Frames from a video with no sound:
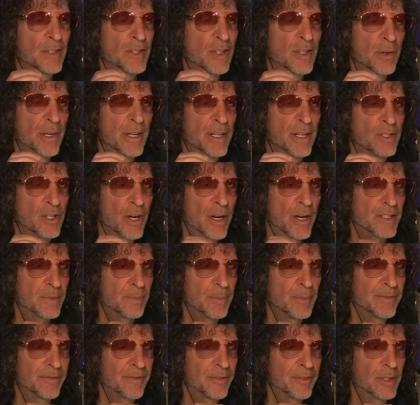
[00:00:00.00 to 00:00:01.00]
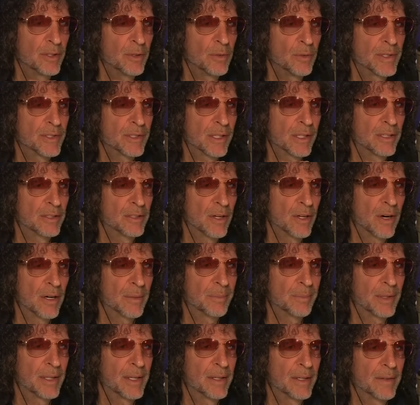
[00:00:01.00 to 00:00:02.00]
is there an adjustment for you as a guitar
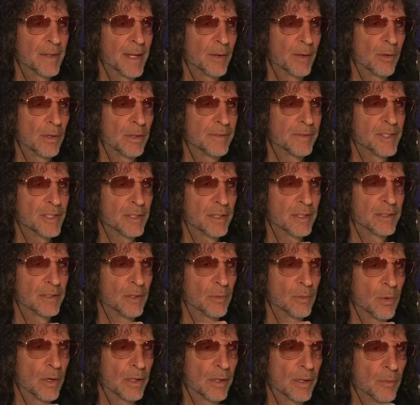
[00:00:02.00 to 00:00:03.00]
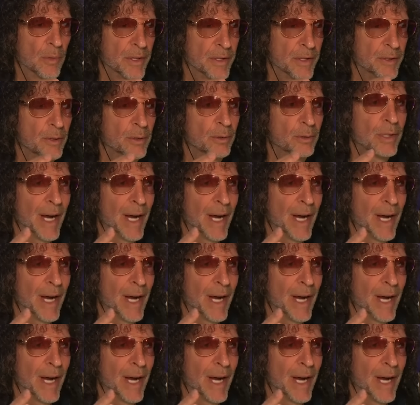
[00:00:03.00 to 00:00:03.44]
player that all of a sudden you're working with a new